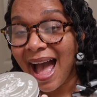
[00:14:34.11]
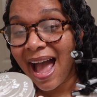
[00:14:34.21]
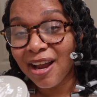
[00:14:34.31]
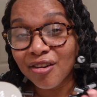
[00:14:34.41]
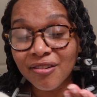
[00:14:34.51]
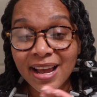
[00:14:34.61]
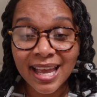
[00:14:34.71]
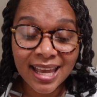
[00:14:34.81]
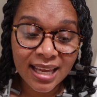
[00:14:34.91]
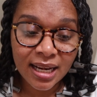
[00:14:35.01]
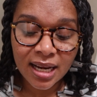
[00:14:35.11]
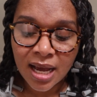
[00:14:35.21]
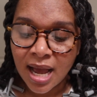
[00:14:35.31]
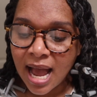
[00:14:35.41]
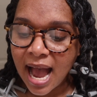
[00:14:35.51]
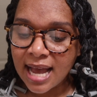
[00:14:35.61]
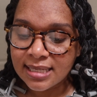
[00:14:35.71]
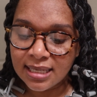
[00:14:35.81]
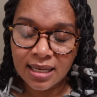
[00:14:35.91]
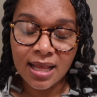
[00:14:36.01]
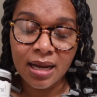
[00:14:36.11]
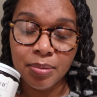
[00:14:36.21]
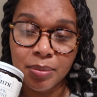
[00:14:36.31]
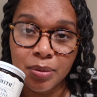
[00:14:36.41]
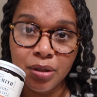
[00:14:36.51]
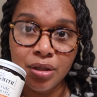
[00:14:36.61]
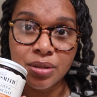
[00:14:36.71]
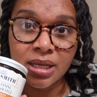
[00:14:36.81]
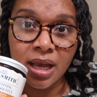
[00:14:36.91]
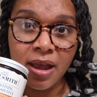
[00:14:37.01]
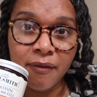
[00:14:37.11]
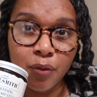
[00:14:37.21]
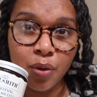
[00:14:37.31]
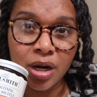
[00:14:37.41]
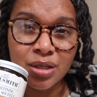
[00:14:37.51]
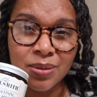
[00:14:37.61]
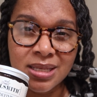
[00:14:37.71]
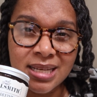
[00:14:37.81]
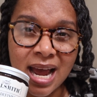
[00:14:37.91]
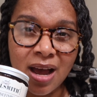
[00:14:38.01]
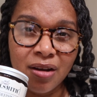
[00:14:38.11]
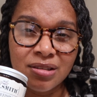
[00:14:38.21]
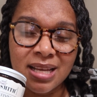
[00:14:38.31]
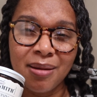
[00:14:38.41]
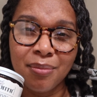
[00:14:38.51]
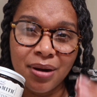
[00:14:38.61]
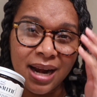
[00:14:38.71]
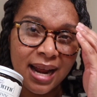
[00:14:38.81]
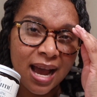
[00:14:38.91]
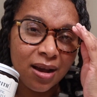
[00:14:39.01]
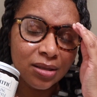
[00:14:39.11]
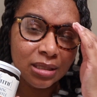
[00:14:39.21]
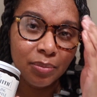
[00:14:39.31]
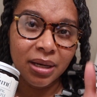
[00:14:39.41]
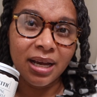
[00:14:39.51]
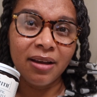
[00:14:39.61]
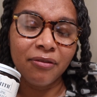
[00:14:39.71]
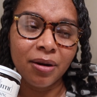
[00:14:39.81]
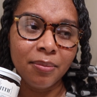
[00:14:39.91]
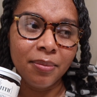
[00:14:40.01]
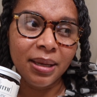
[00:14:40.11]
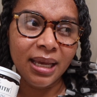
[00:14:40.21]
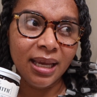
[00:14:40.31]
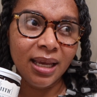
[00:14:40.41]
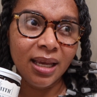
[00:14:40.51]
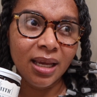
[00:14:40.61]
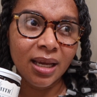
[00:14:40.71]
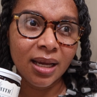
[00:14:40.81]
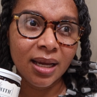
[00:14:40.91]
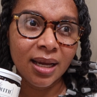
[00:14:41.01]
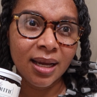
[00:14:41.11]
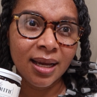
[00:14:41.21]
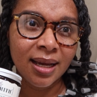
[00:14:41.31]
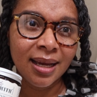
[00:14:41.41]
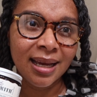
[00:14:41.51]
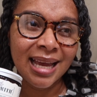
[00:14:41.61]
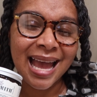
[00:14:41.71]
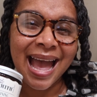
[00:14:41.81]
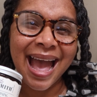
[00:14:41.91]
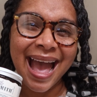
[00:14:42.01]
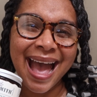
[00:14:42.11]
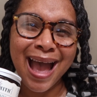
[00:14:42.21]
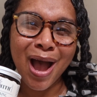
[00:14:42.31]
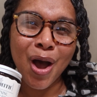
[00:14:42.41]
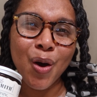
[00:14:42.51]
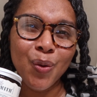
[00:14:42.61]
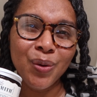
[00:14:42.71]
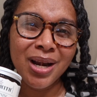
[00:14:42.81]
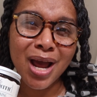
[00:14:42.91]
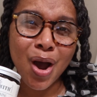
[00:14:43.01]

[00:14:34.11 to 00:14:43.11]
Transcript: I reckon. I see a lot of people using it for twist outs and braid outs, but for me, I don't